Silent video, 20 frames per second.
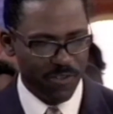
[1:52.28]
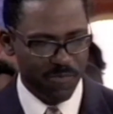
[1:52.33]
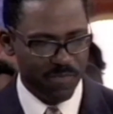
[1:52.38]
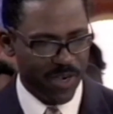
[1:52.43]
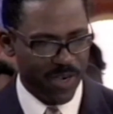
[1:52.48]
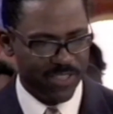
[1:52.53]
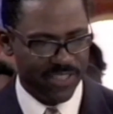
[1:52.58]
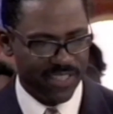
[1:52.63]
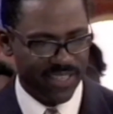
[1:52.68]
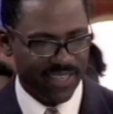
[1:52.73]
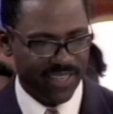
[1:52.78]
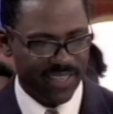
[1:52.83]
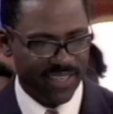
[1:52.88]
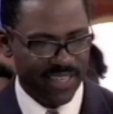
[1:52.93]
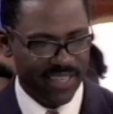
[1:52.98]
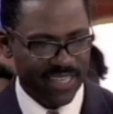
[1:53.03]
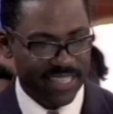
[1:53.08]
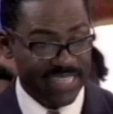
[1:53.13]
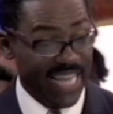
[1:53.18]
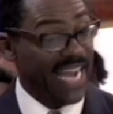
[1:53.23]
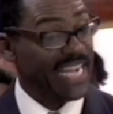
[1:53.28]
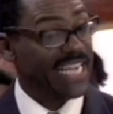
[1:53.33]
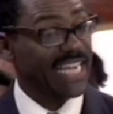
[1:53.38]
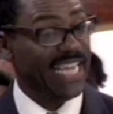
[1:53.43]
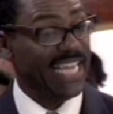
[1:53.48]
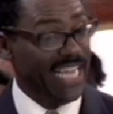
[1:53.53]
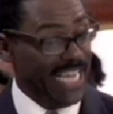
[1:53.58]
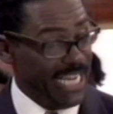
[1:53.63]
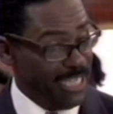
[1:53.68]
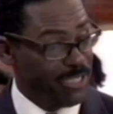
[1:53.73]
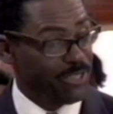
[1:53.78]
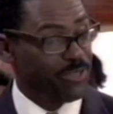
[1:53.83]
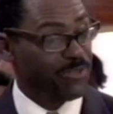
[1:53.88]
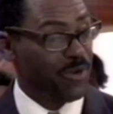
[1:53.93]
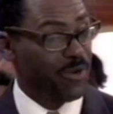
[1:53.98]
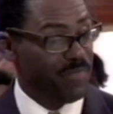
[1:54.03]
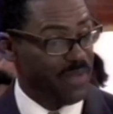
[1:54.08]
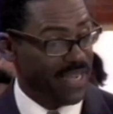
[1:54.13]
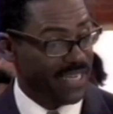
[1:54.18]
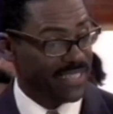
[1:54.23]
of mercy, that
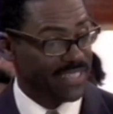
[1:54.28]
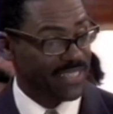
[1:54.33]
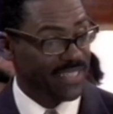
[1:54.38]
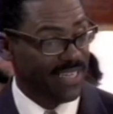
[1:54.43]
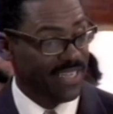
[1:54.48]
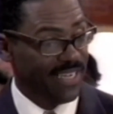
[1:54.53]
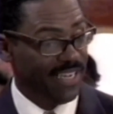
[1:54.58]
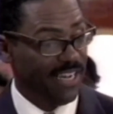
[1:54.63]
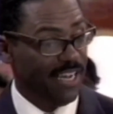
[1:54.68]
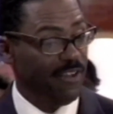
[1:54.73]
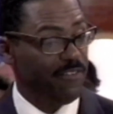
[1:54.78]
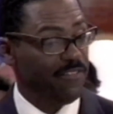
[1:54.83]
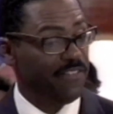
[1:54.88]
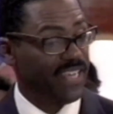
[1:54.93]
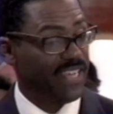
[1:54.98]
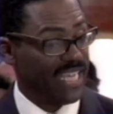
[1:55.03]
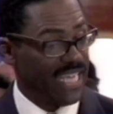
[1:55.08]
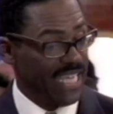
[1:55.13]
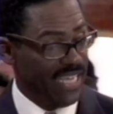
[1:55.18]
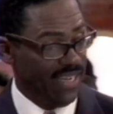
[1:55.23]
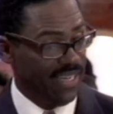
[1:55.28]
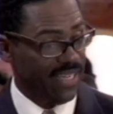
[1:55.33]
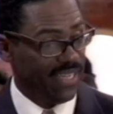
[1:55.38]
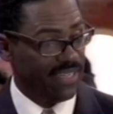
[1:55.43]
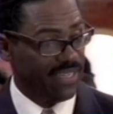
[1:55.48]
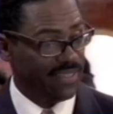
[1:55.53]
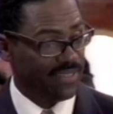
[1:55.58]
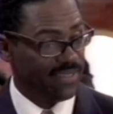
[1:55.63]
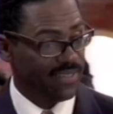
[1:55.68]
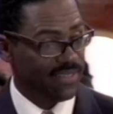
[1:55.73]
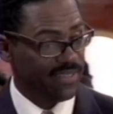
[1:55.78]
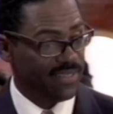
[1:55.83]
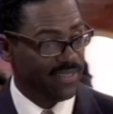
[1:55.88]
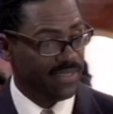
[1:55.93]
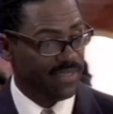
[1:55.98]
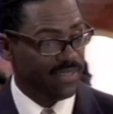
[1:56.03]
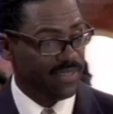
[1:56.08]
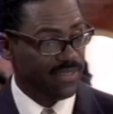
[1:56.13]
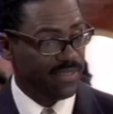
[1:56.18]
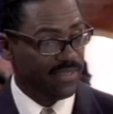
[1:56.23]
instrument of healing,
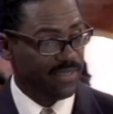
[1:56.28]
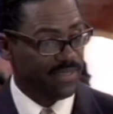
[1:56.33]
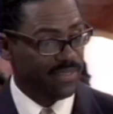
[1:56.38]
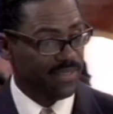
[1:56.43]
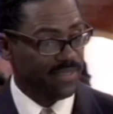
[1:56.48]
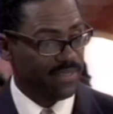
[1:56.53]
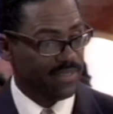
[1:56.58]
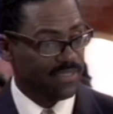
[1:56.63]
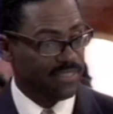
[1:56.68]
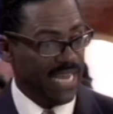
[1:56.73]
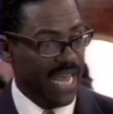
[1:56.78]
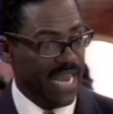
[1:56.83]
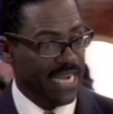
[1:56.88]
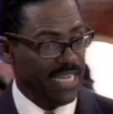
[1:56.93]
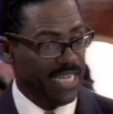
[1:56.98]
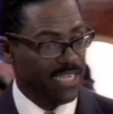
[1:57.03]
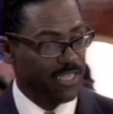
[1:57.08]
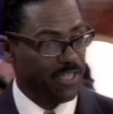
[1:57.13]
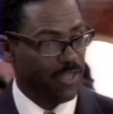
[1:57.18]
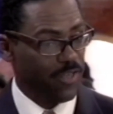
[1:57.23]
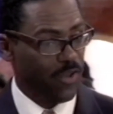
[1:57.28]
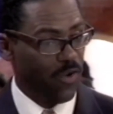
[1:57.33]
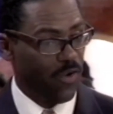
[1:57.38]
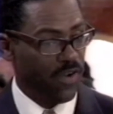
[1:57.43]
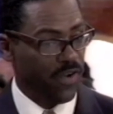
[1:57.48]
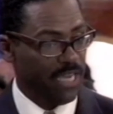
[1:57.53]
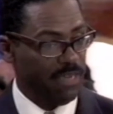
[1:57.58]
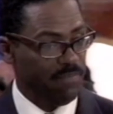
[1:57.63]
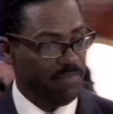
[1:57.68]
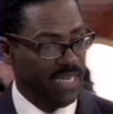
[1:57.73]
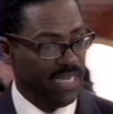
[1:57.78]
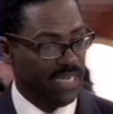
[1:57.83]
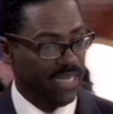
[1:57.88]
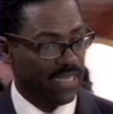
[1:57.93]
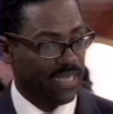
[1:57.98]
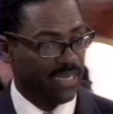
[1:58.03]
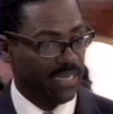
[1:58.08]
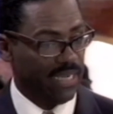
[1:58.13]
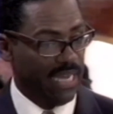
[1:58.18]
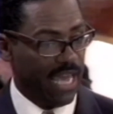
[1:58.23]
standing to your
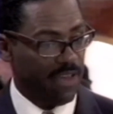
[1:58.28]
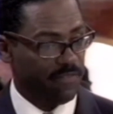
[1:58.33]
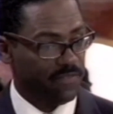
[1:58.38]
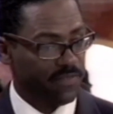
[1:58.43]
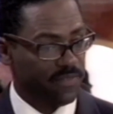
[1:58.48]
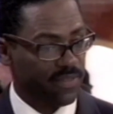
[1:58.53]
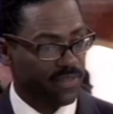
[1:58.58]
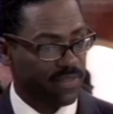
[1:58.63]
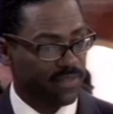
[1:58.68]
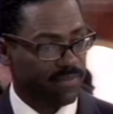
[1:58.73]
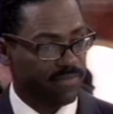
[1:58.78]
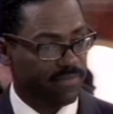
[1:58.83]
immediate left.